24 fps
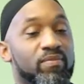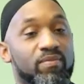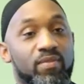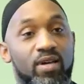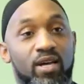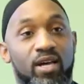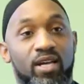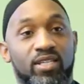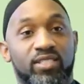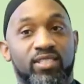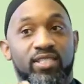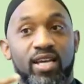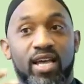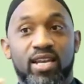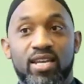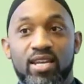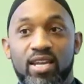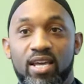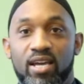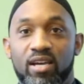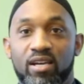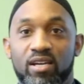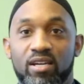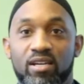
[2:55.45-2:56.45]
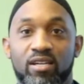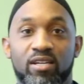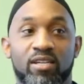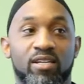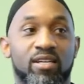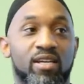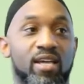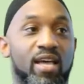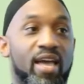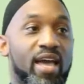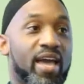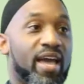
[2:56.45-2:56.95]
uh, Jannah
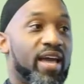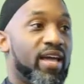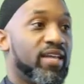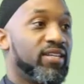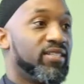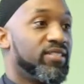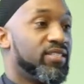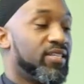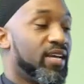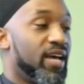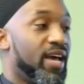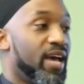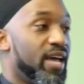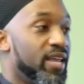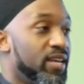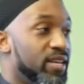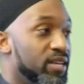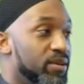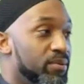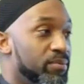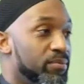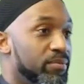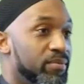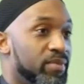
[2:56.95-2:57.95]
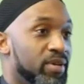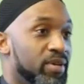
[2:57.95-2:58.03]
and Jahannam